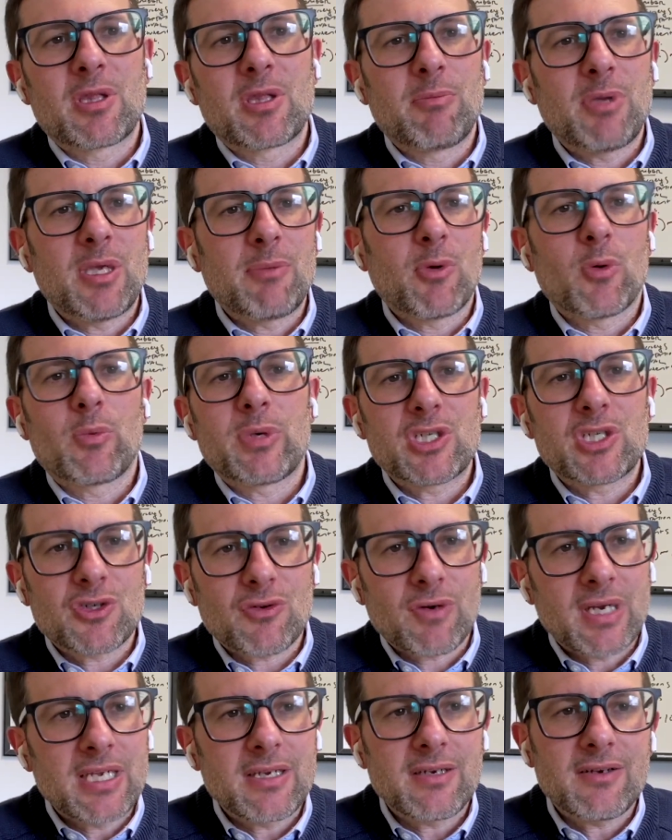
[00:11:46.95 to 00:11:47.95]
The people we
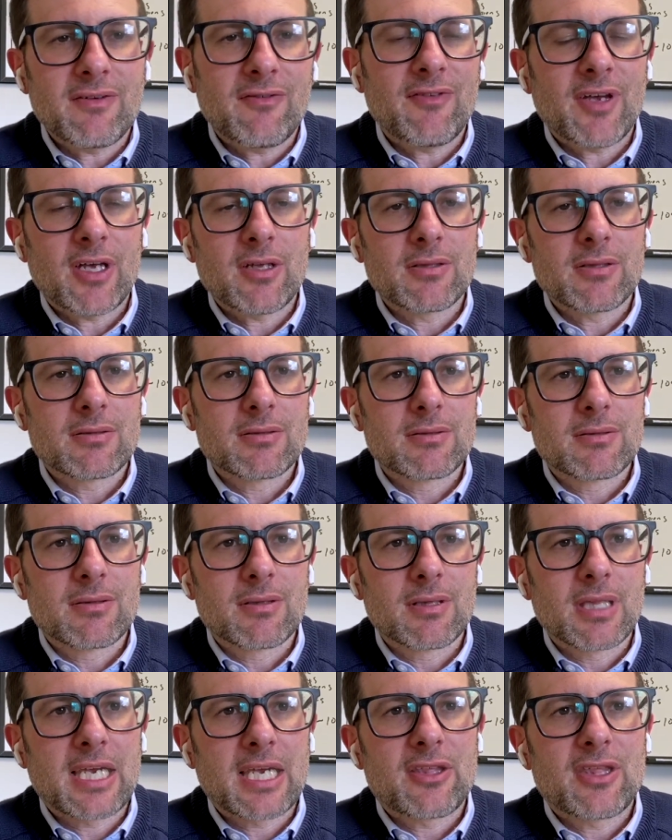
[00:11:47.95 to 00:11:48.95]
trained felt
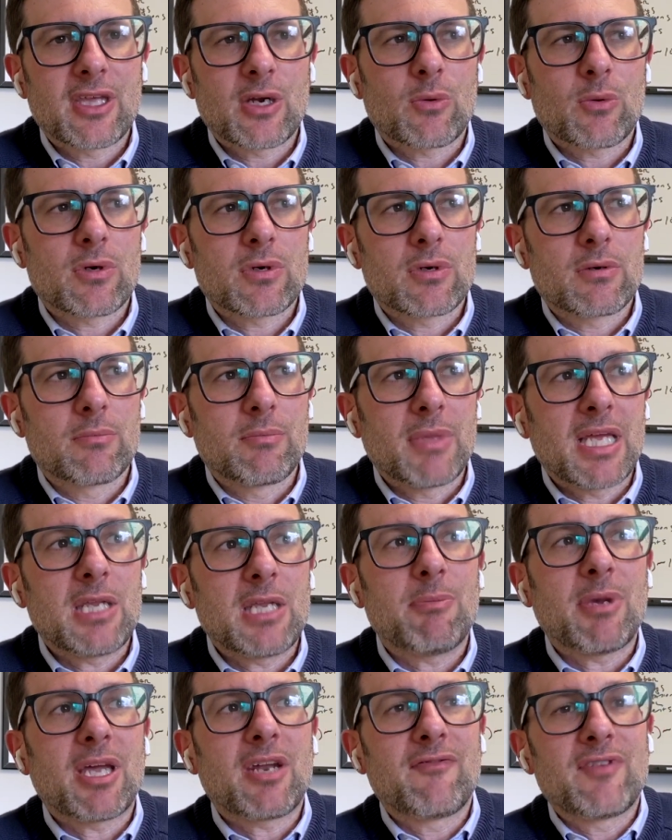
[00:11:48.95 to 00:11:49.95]
like there were many
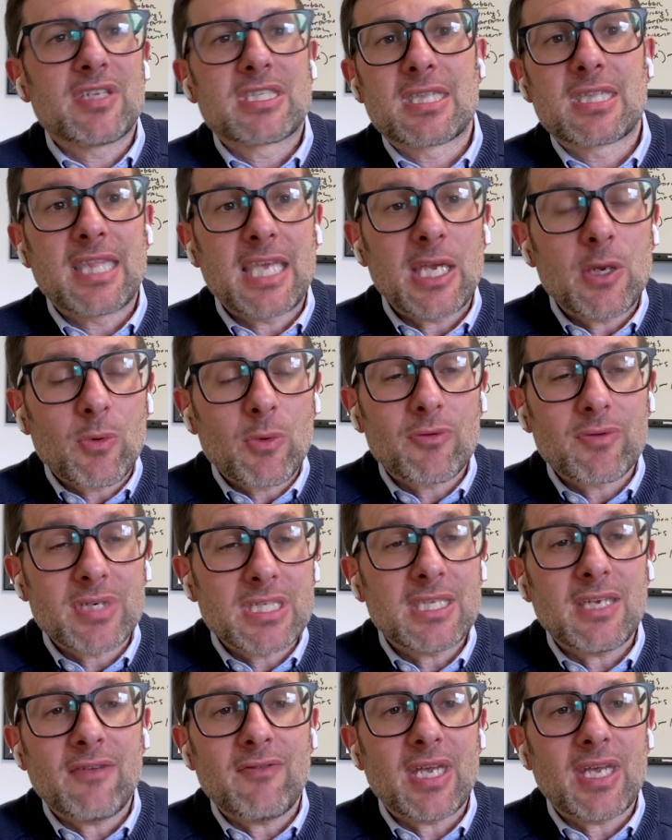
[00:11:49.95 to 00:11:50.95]
benefits they were
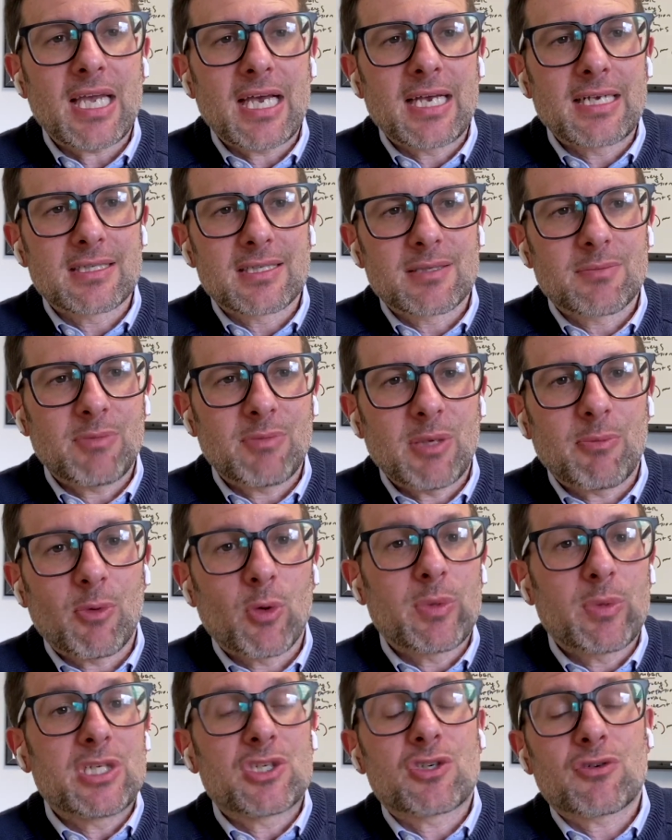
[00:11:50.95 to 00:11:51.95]
receiving as
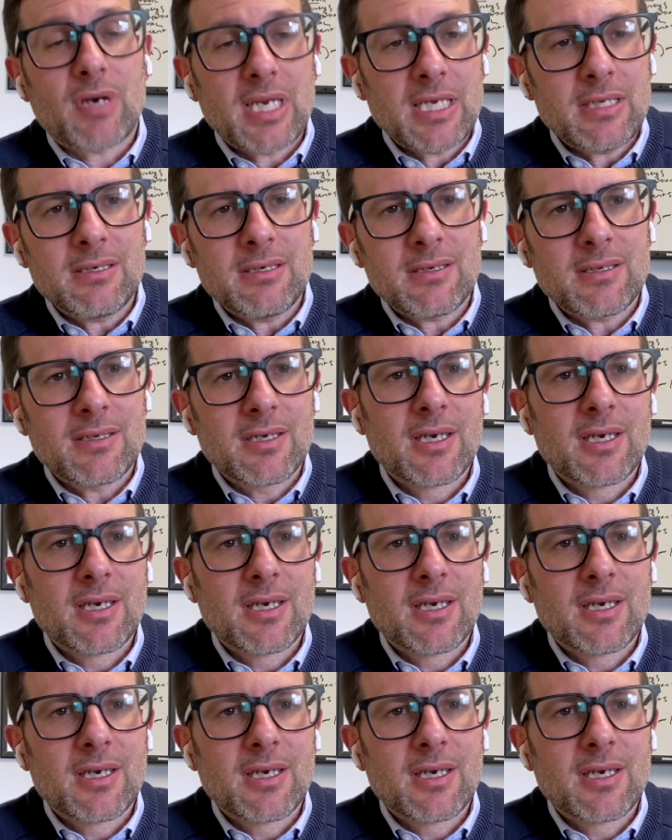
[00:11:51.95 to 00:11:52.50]
people we trained.